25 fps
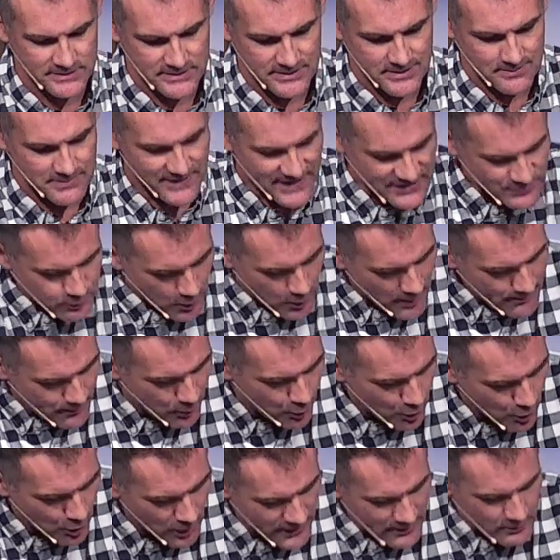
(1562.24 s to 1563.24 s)
But that's why
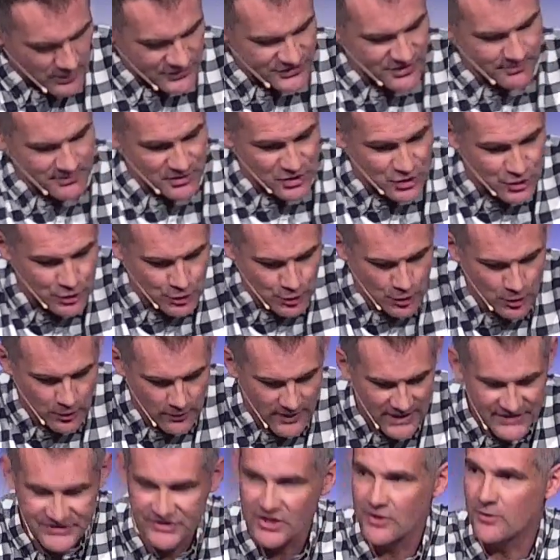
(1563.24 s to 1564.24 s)
Paul, he wants to mature
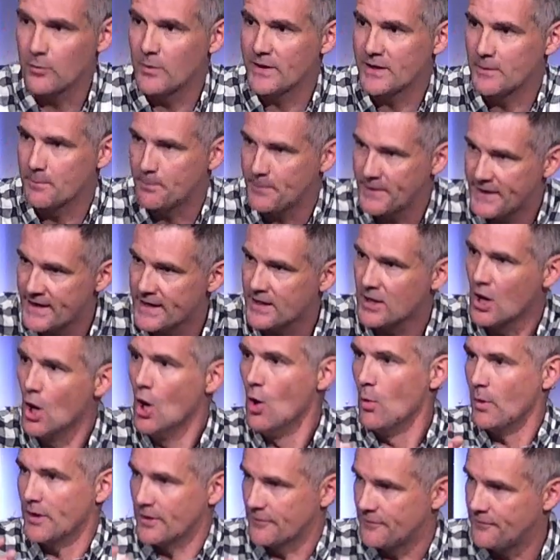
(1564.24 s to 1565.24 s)
us so that we can pick
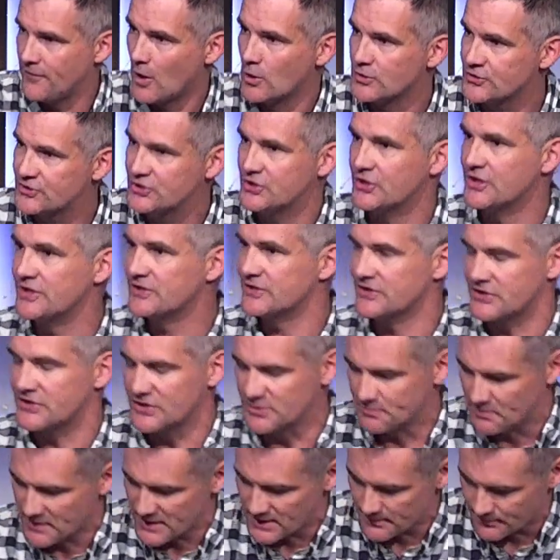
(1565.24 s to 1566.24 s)
when a false Jesus is
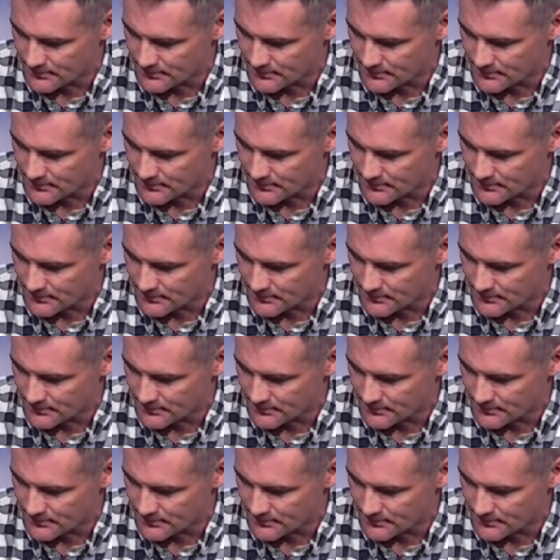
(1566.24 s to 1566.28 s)
being